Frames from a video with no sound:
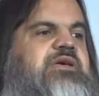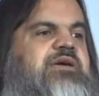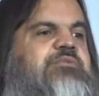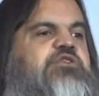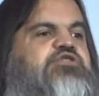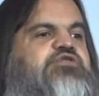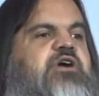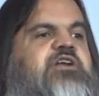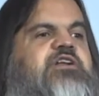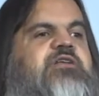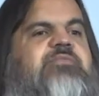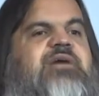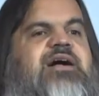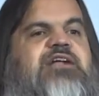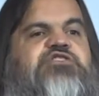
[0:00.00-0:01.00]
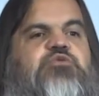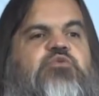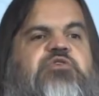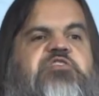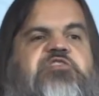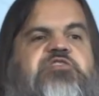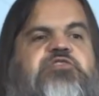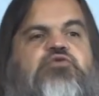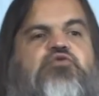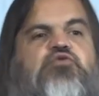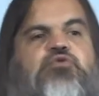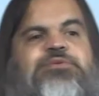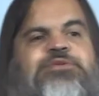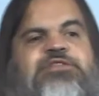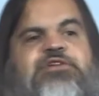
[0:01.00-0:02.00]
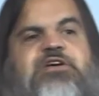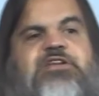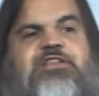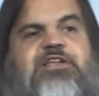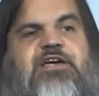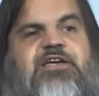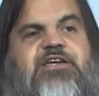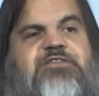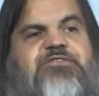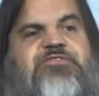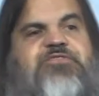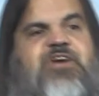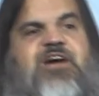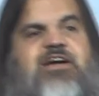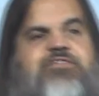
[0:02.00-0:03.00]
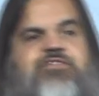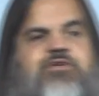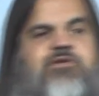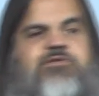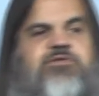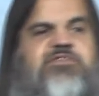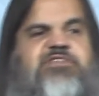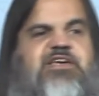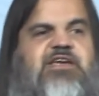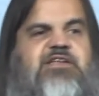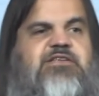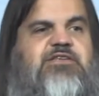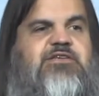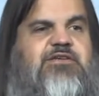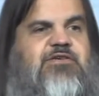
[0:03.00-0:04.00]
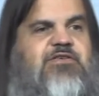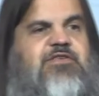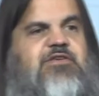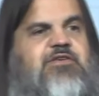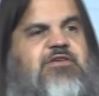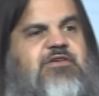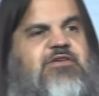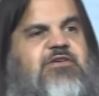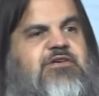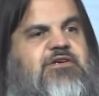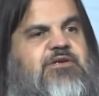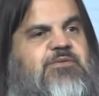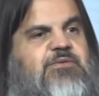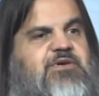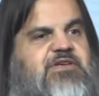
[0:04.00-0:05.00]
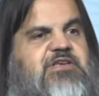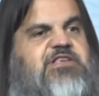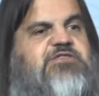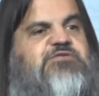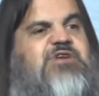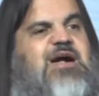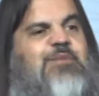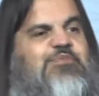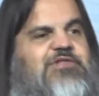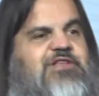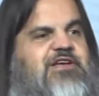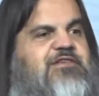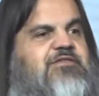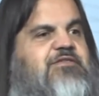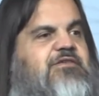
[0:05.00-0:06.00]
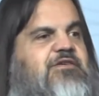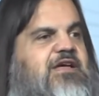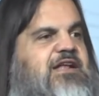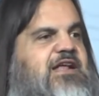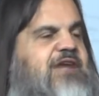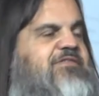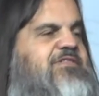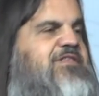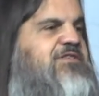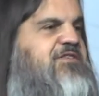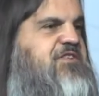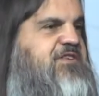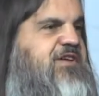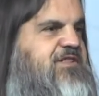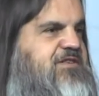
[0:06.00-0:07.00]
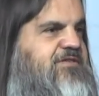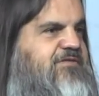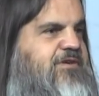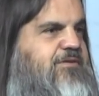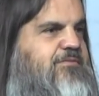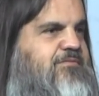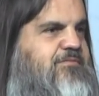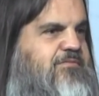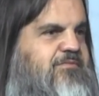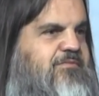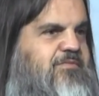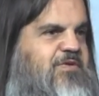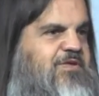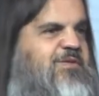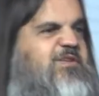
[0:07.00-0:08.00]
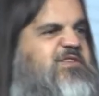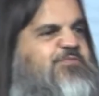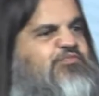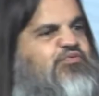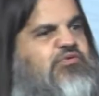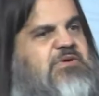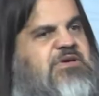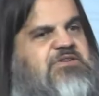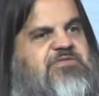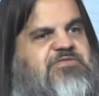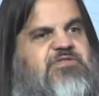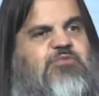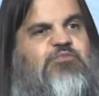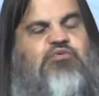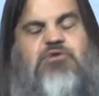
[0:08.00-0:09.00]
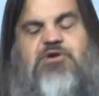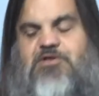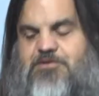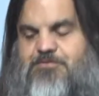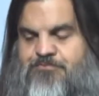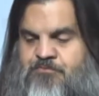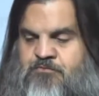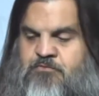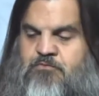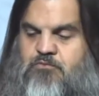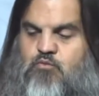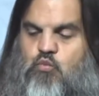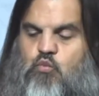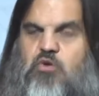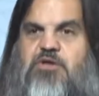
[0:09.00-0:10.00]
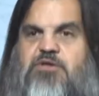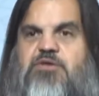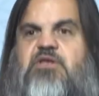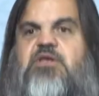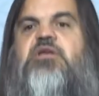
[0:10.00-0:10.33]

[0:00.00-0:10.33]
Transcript: and we try and imagine what a school would look like in 5 years or 10 years, we can extrapolate and have a little sense of it. So let me just pull out a few points. One